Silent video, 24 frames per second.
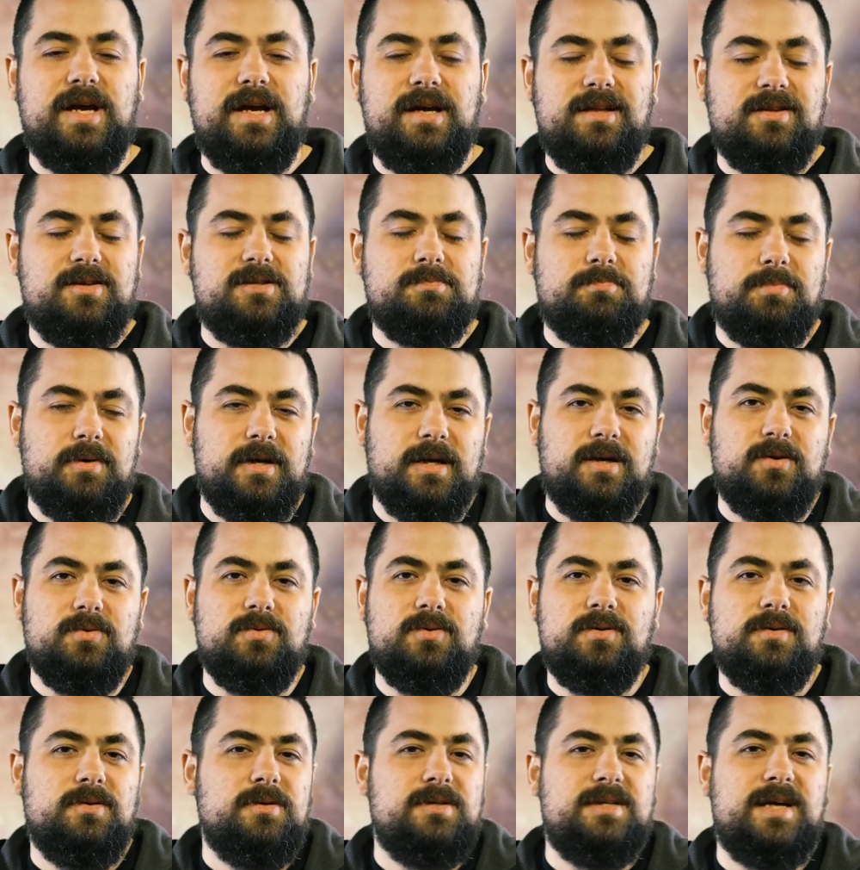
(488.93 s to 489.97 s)
It looks pretty
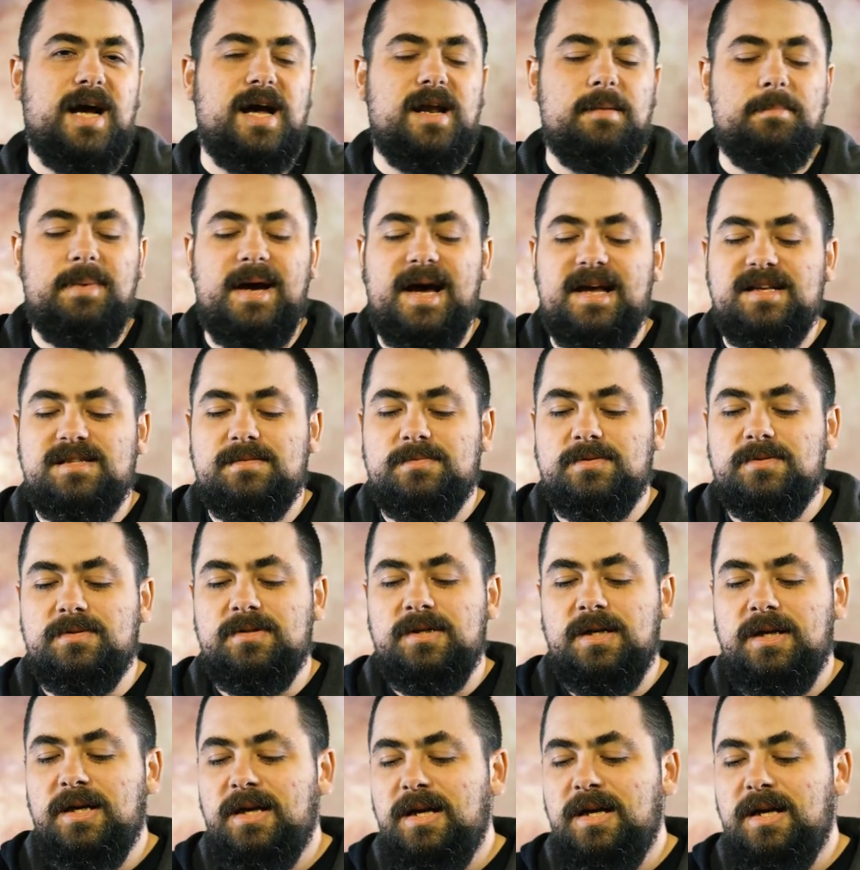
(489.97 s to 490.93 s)
cool. It's kind of passable.